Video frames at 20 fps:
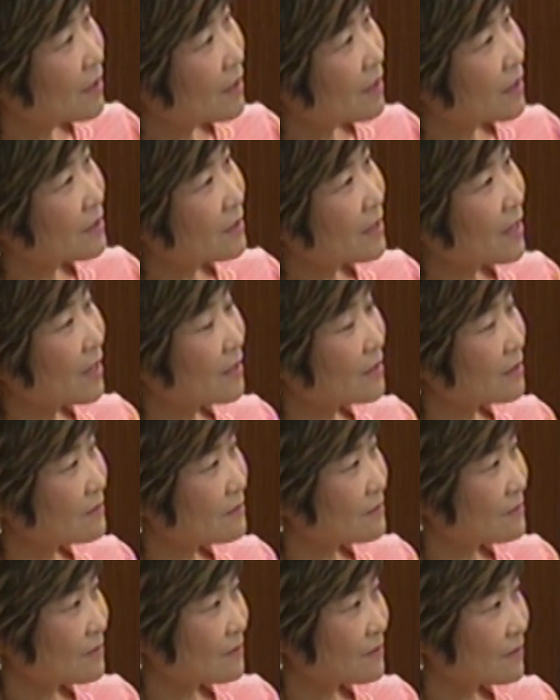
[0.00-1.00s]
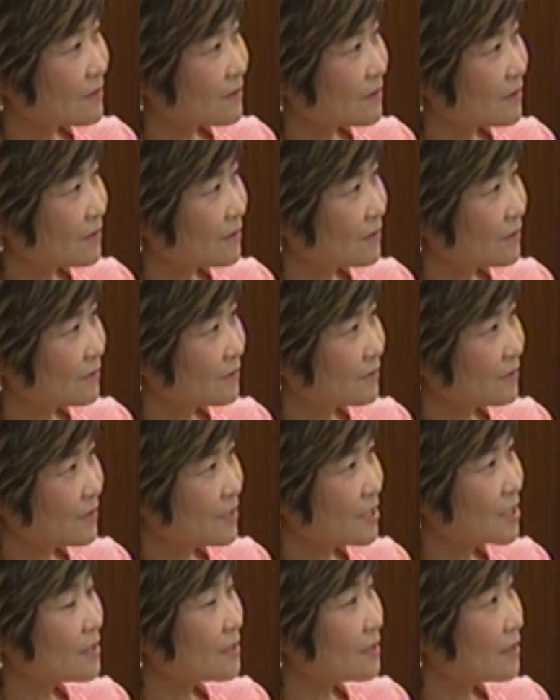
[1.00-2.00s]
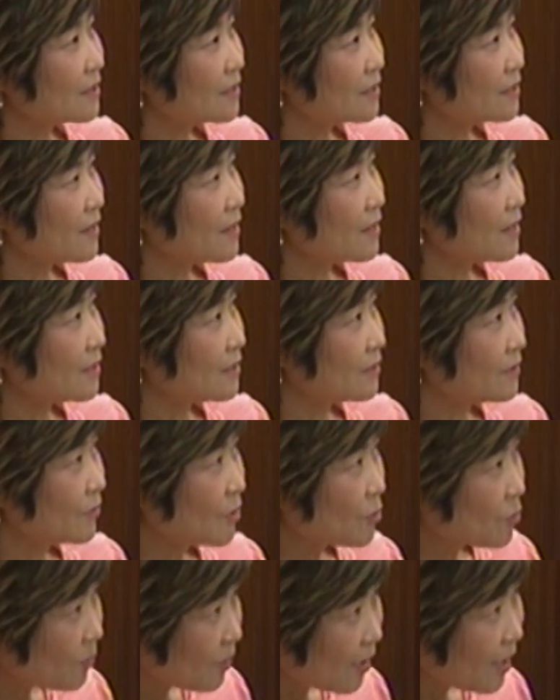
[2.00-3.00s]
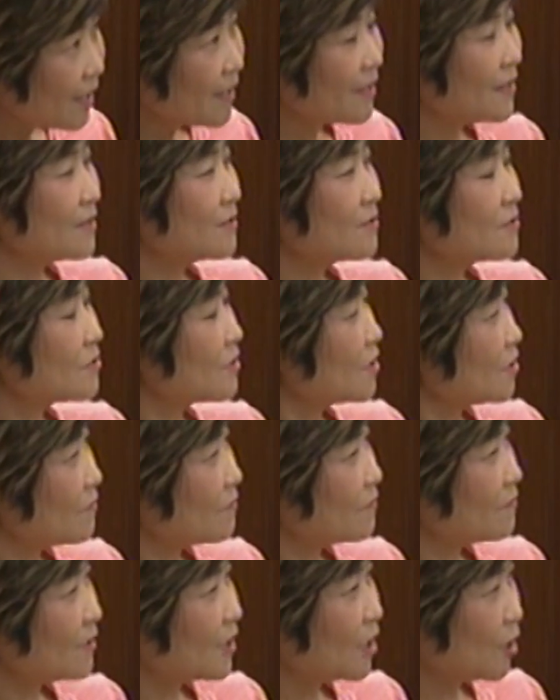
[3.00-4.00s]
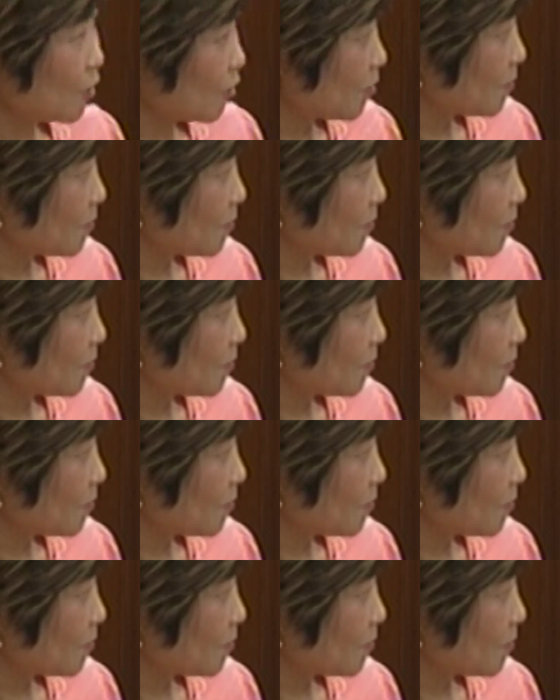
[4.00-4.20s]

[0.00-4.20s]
that is required to give a lot